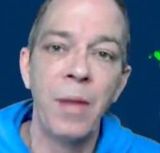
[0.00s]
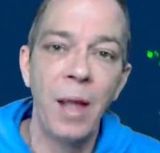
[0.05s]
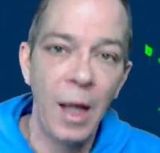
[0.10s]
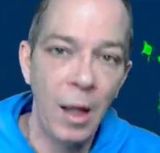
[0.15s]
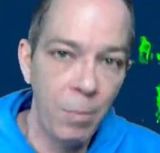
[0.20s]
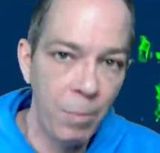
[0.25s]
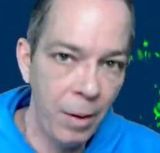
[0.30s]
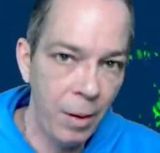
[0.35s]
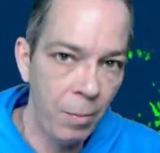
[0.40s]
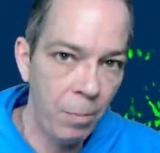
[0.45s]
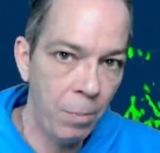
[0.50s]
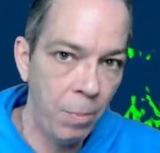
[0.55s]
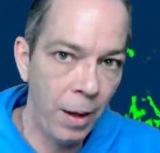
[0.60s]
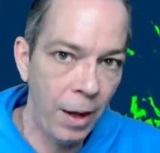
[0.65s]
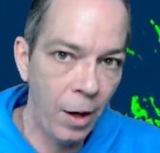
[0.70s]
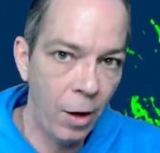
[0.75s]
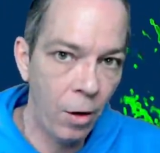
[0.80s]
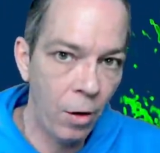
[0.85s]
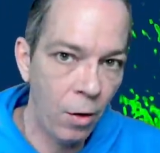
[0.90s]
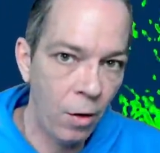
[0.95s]
and be
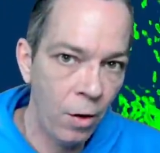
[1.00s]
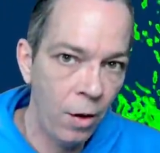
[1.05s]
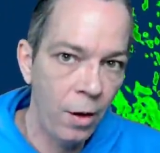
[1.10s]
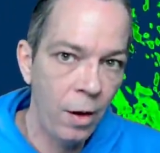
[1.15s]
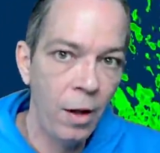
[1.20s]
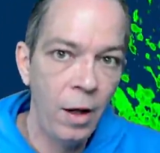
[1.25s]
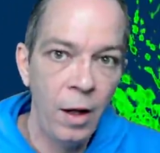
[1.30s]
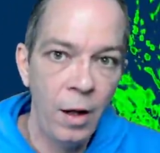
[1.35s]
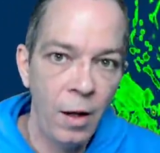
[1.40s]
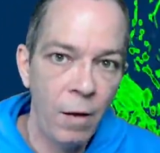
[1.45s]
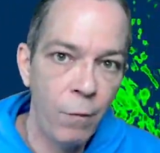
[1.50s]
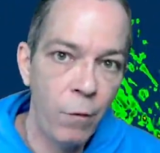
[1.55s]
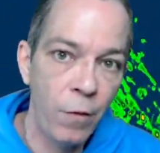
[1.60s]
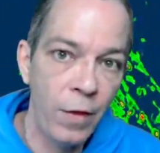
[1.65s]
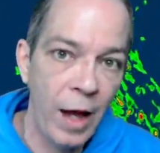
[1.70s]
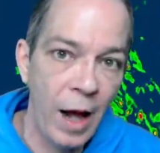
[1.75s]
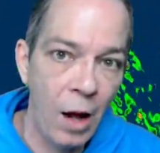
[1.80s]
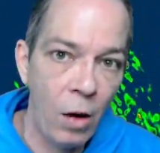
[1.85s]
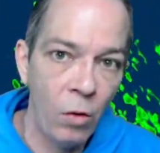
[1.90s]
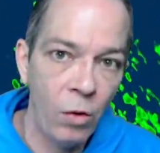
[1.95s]
better for
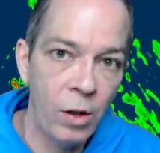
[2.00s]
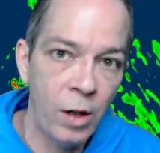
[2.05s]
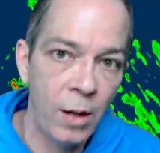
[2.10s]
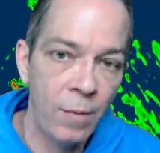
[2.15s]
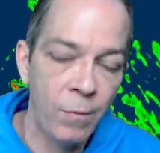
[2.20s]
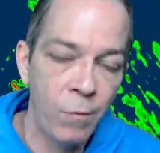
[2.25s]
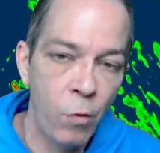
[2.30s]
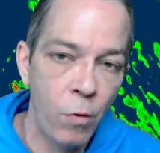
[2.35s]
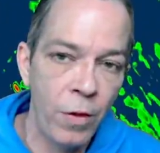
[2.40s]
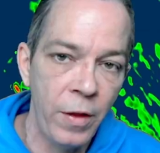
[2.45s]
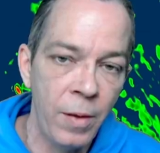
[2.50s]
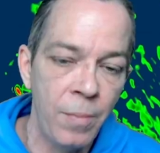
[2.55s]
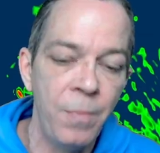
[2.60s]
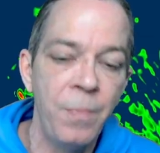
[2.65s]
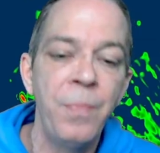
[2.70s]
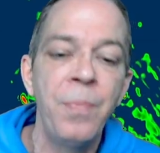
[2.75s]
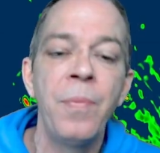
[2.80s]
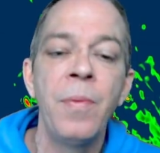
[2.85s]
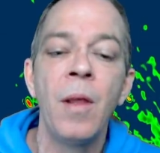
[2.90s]
the outcome for them.